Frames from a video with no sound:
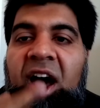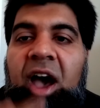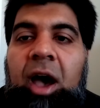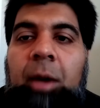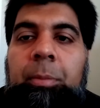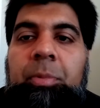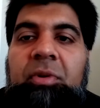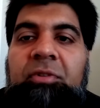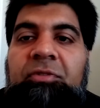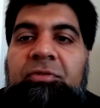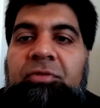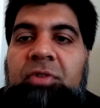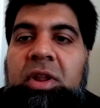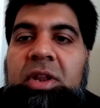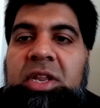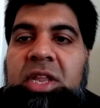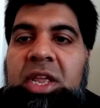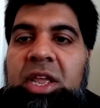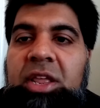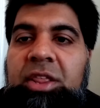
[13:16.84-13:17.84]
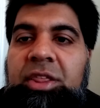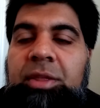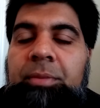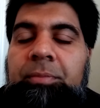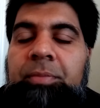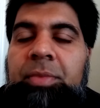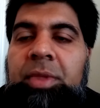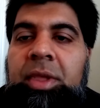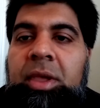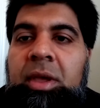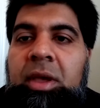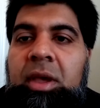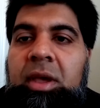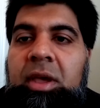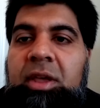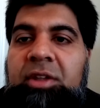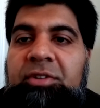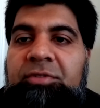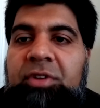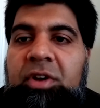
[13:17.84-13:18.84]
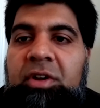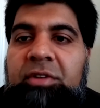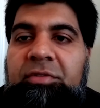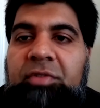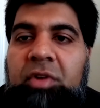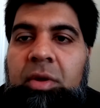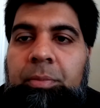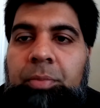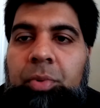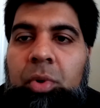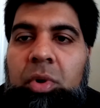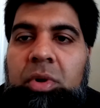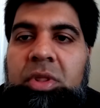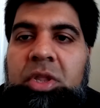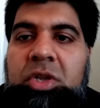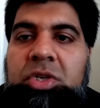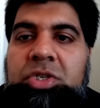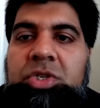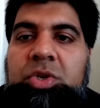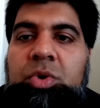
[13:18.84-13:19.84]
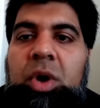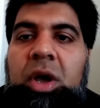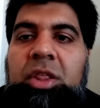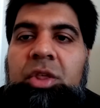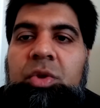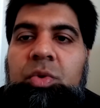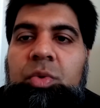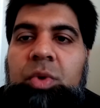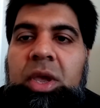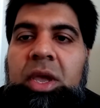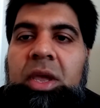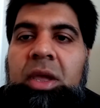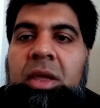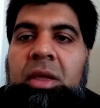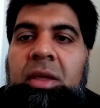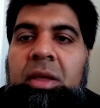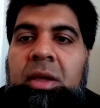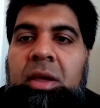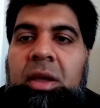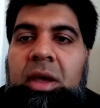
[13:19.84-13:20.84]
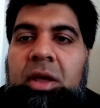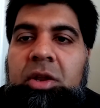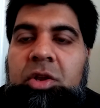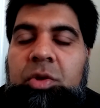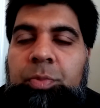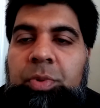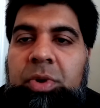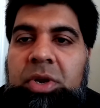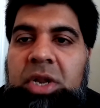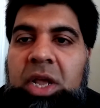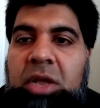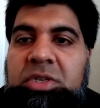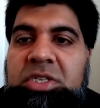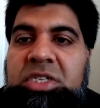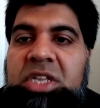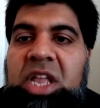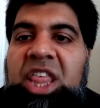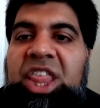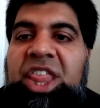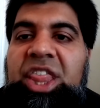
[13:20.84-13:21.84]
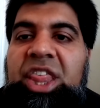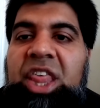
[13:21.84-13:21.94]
upper front teeth is very, very important. There's no other way to pronounce the.